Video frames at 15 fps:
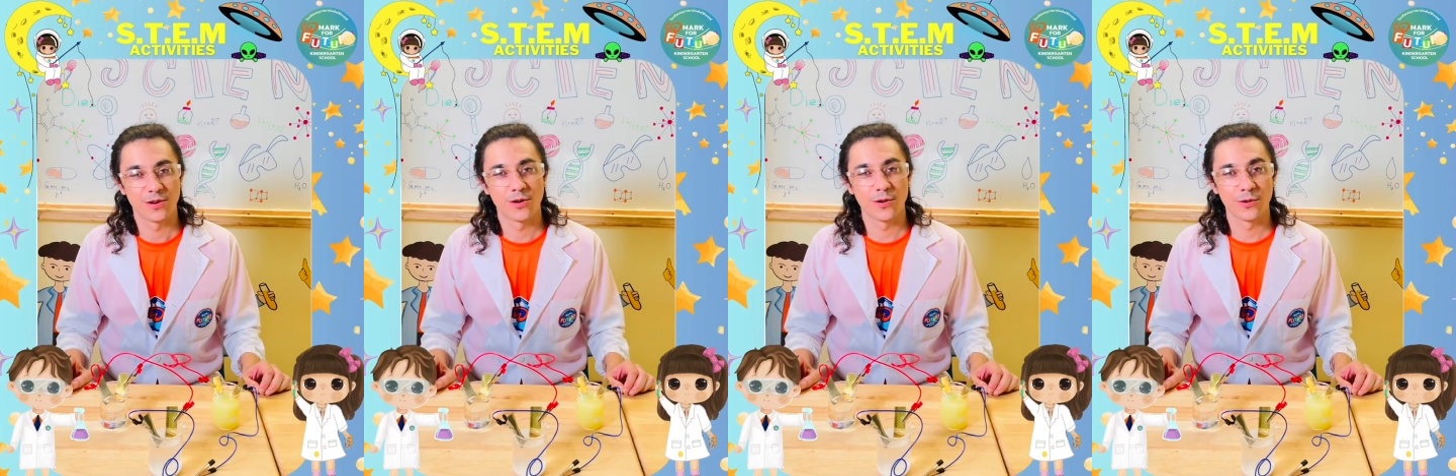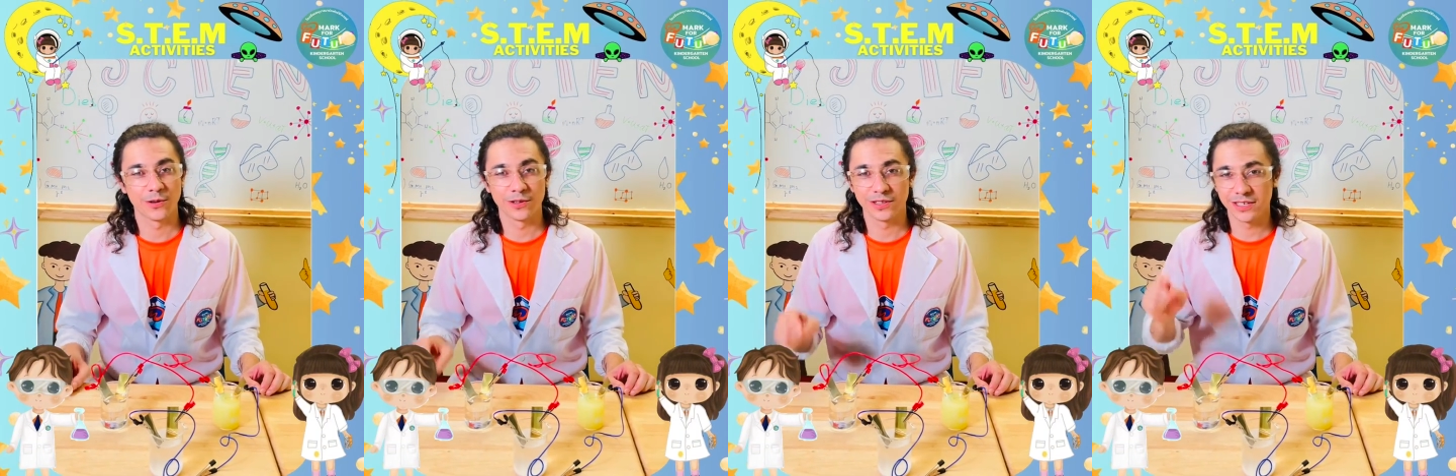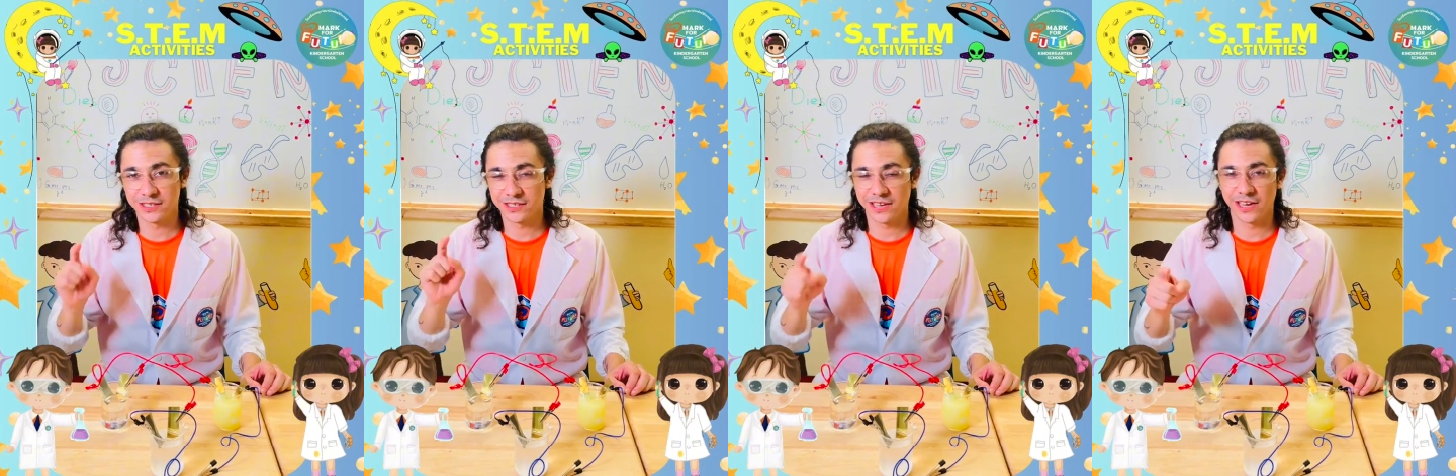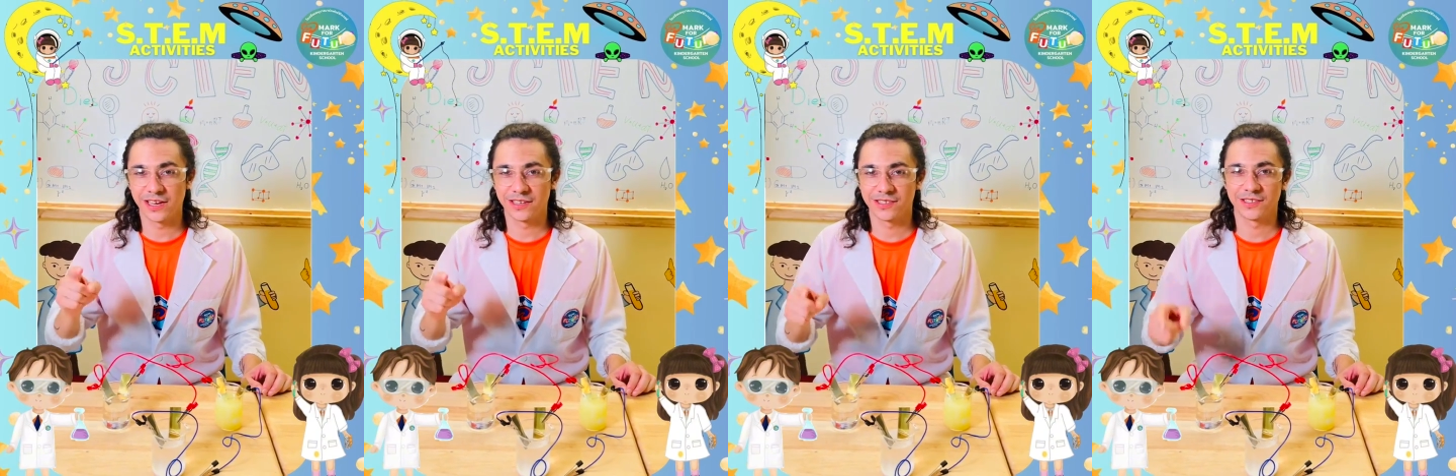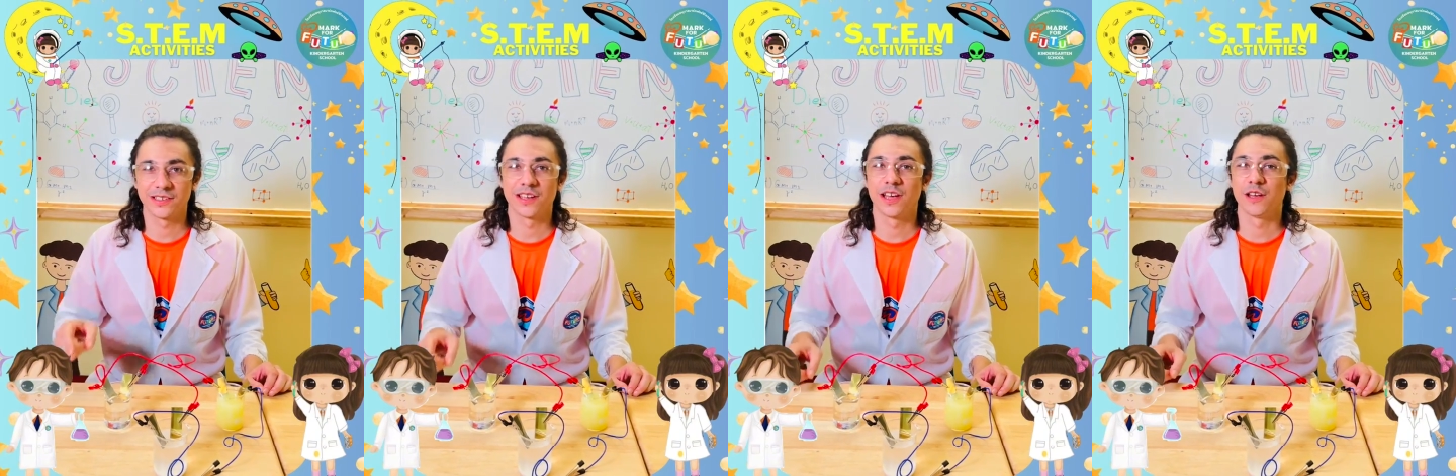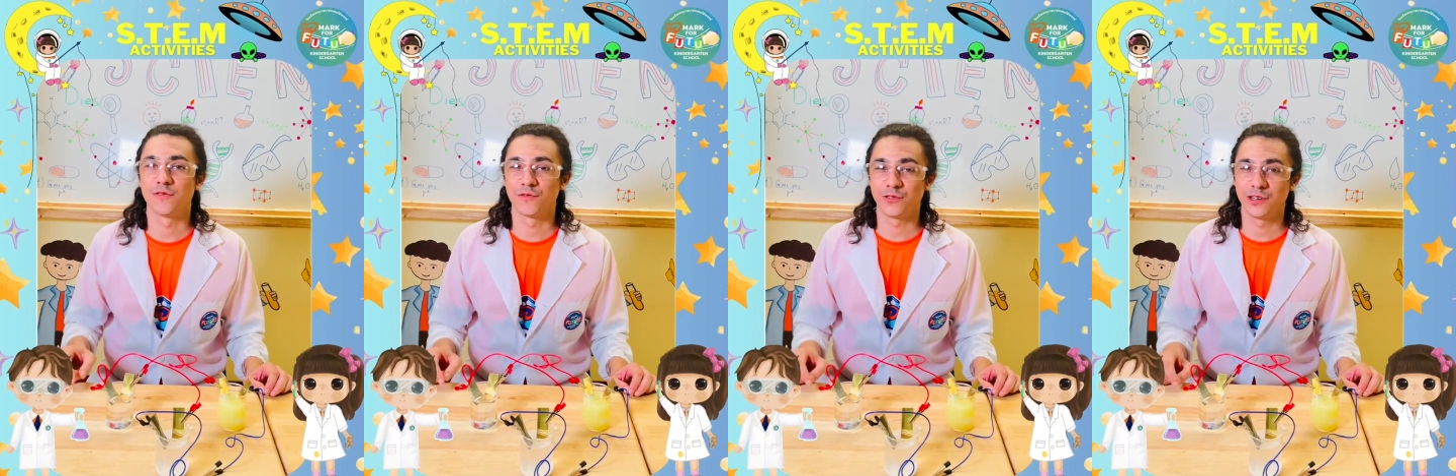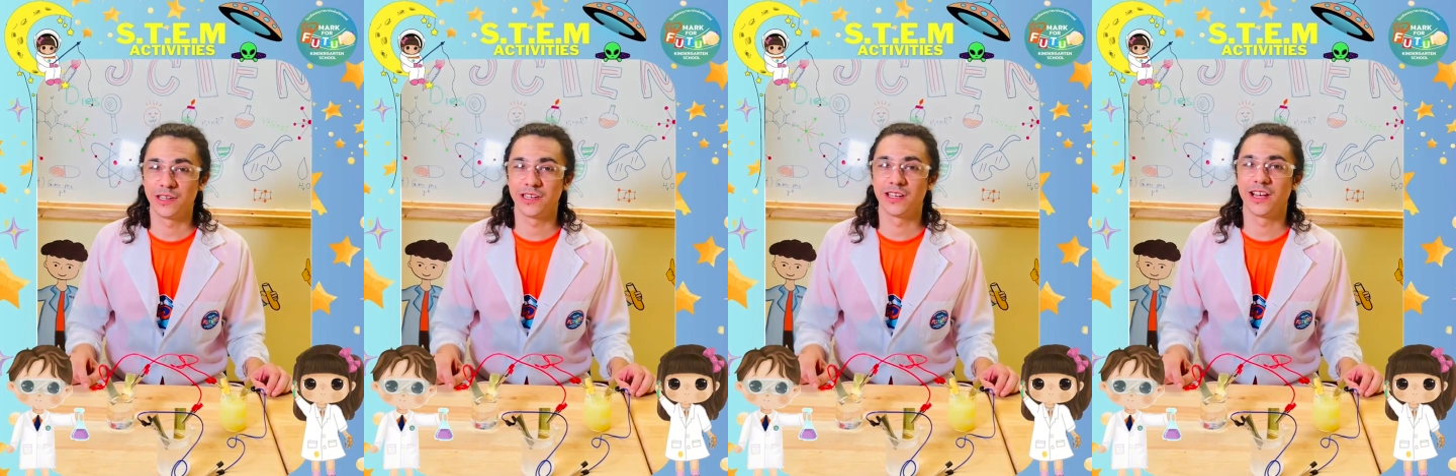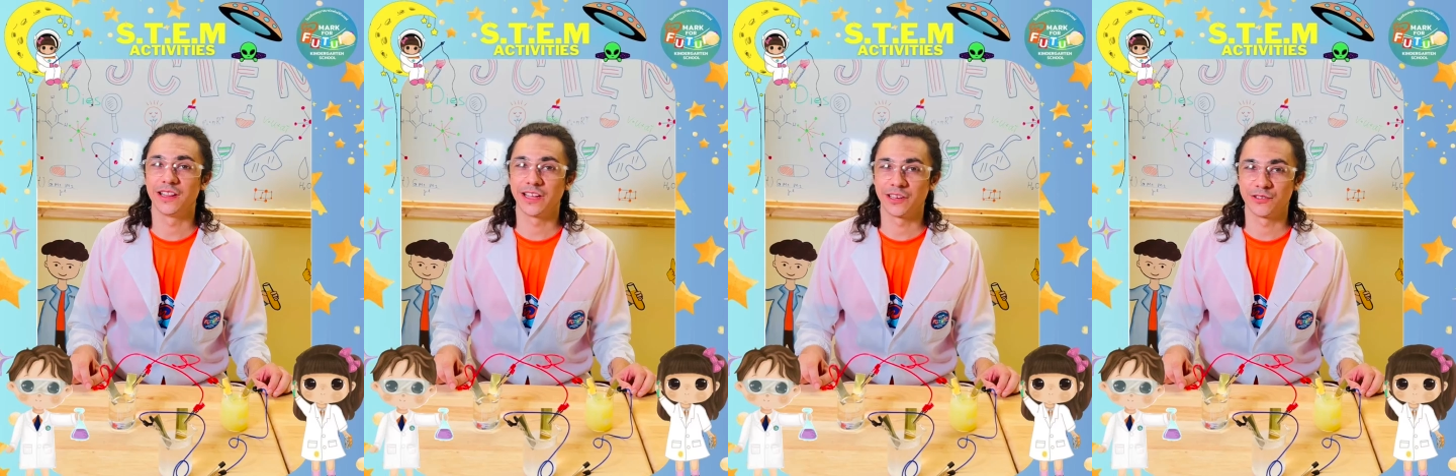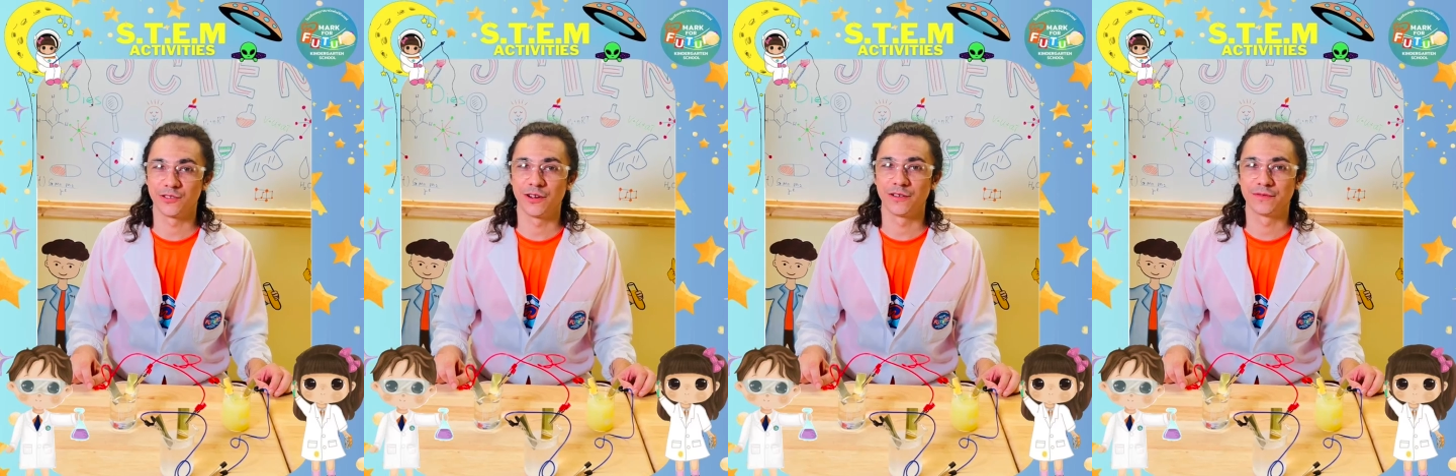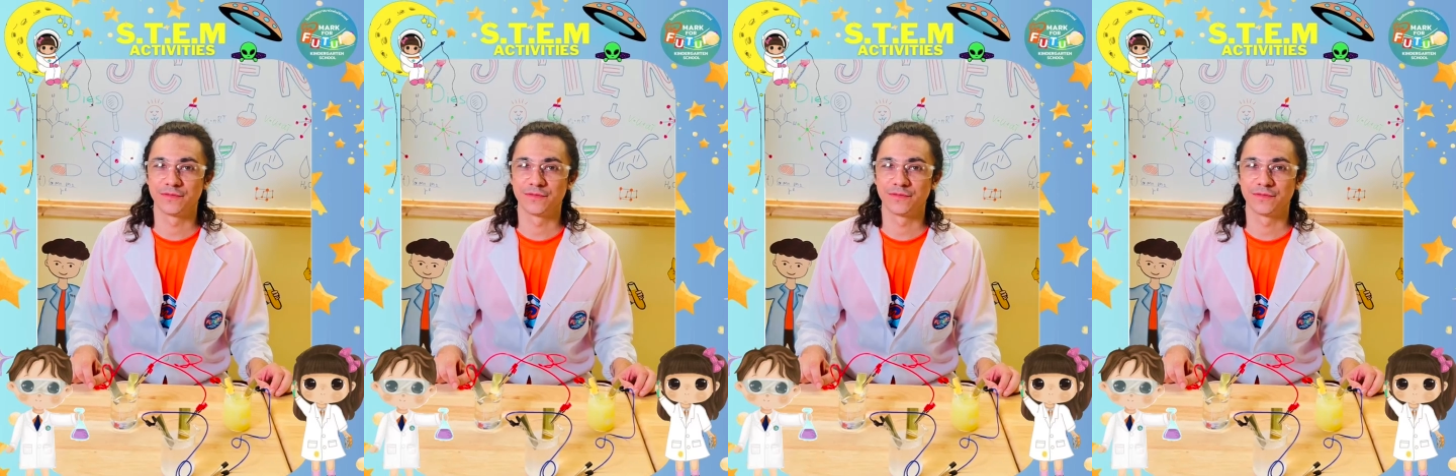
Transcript: or in this case, a free electron.